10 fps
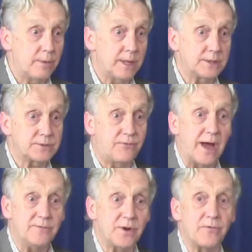it's
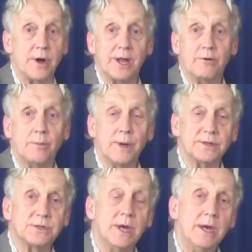5 different
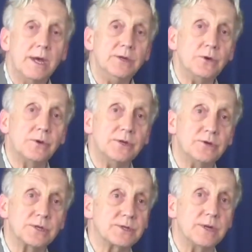increments, and you
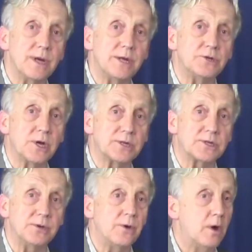can just
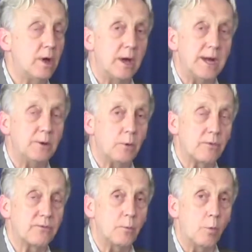adjust it
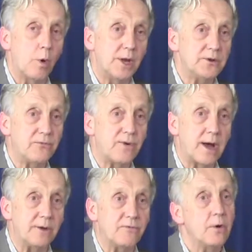anywhere from 1 to
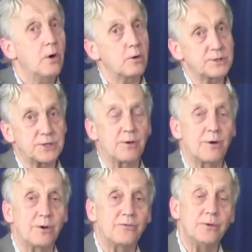5 or
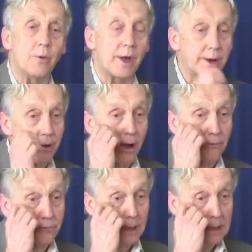0 if you want it
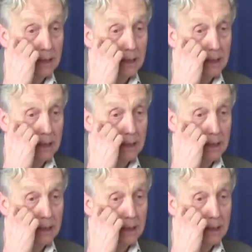off.